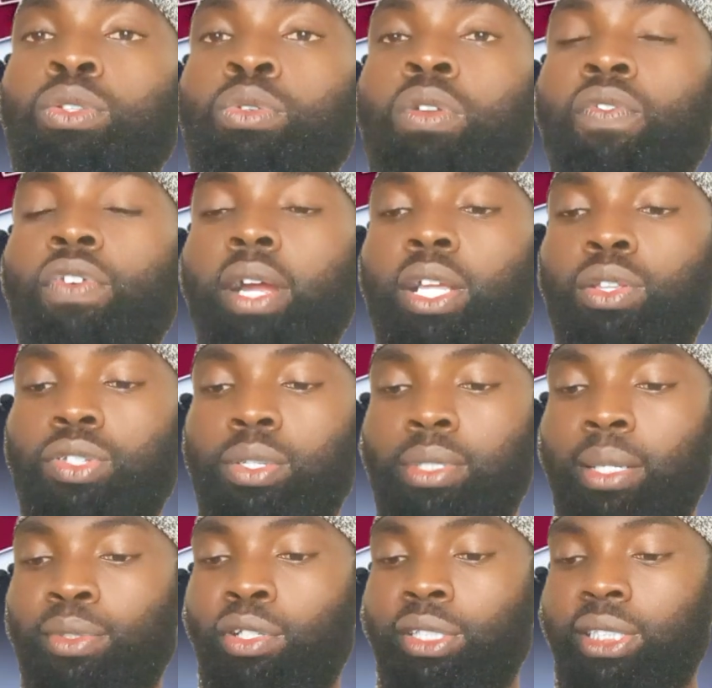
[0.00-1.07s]
Do not forget to
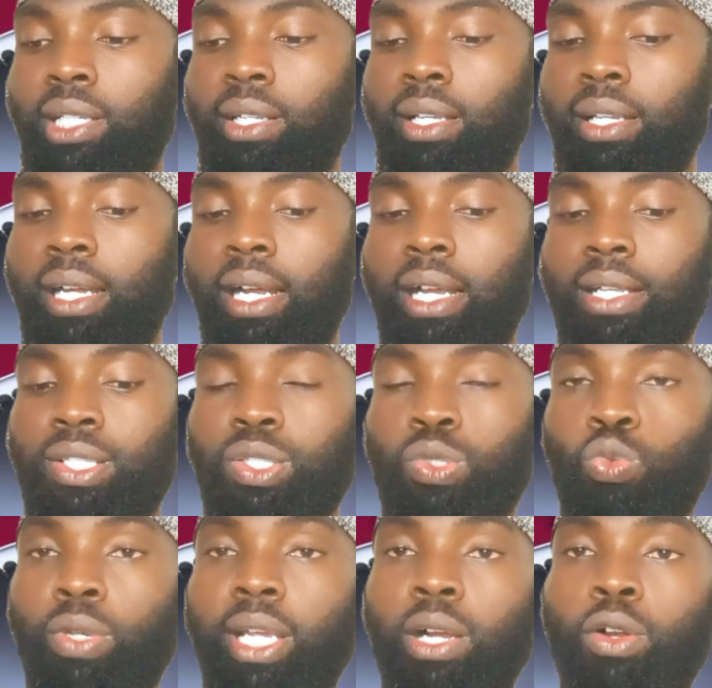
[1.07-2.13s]
subscribe to our channel,
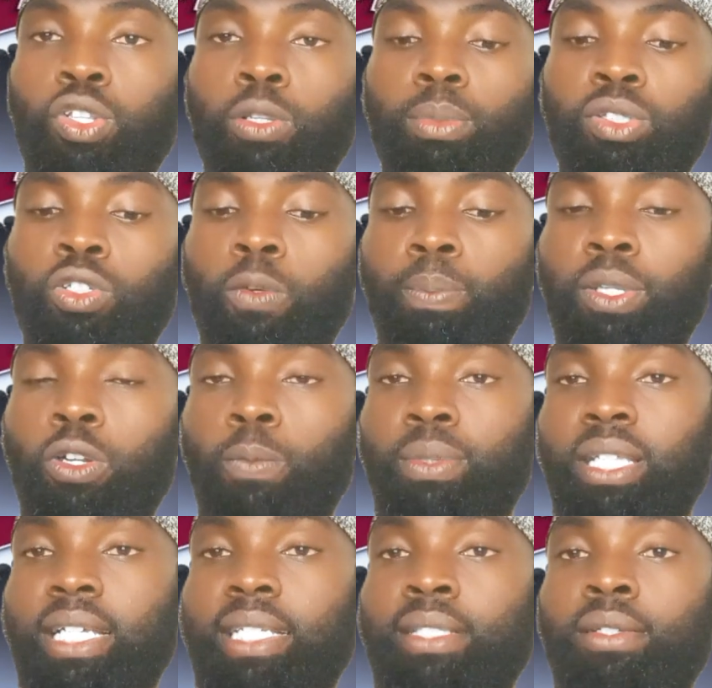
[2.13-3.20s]
as we are going to be dropping
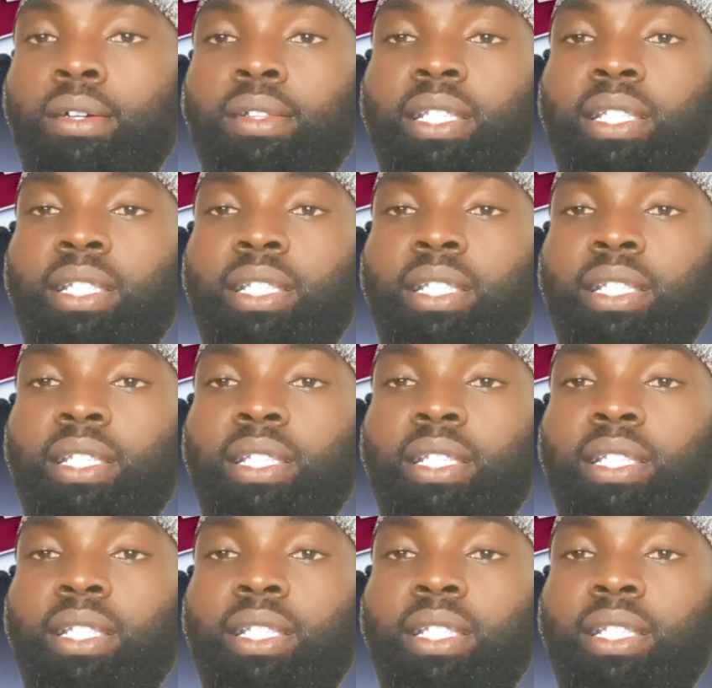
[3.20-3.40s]
updates